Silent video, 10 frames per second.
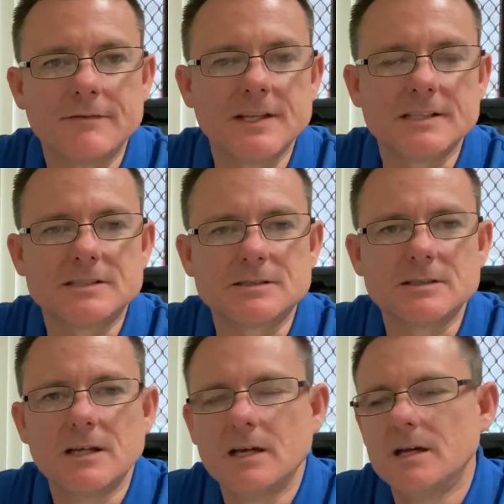
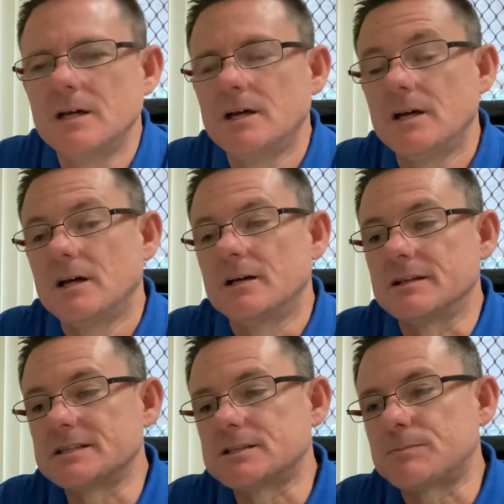That's